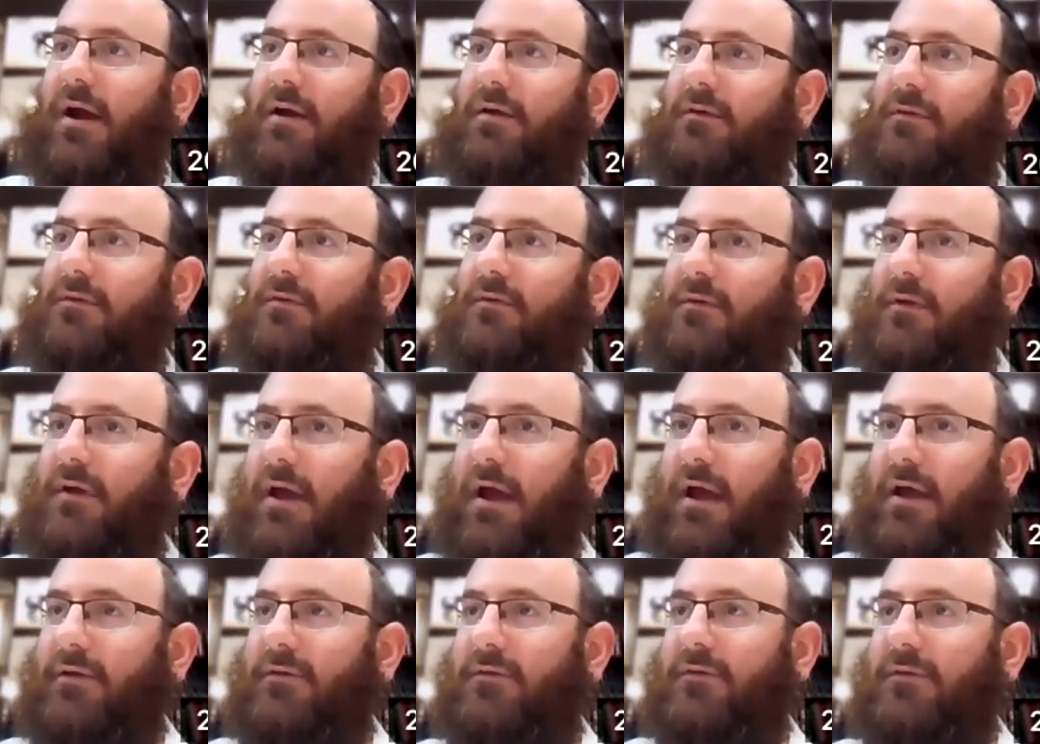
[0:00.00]
as
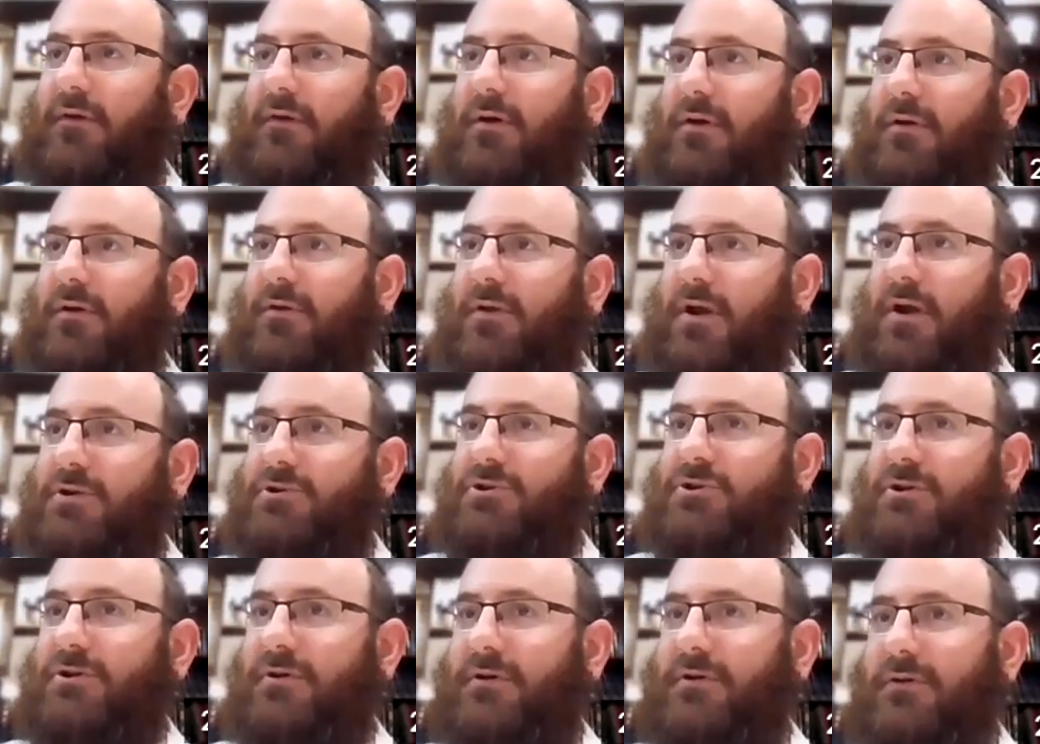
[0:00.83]
as uh,
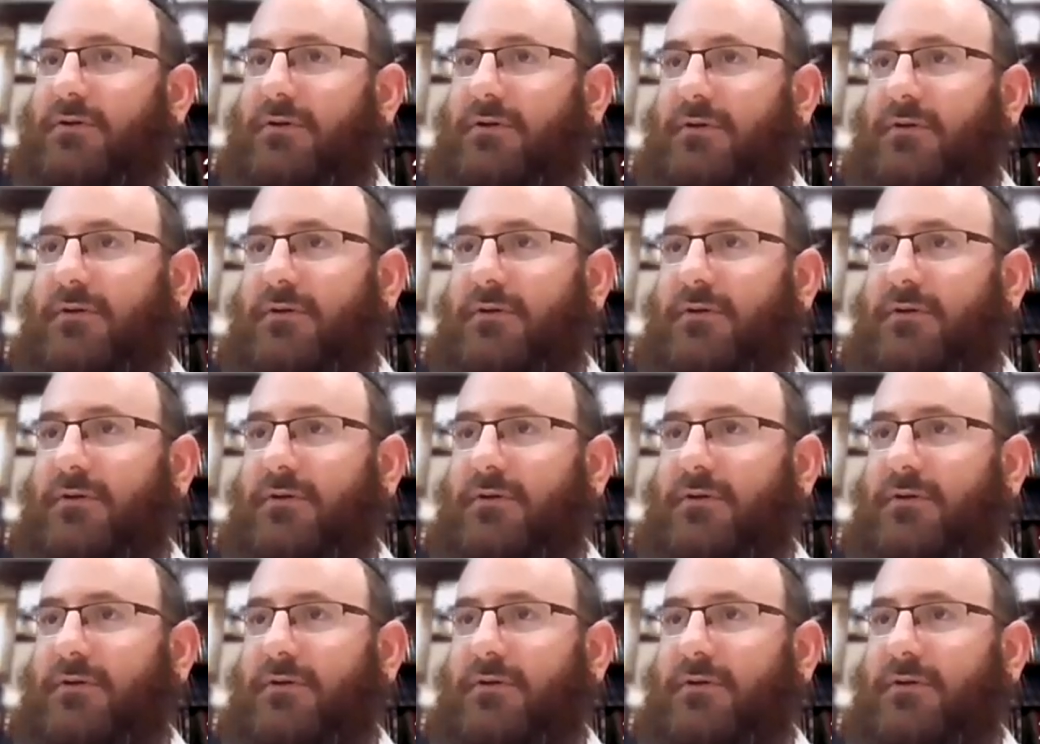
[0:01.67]
touching.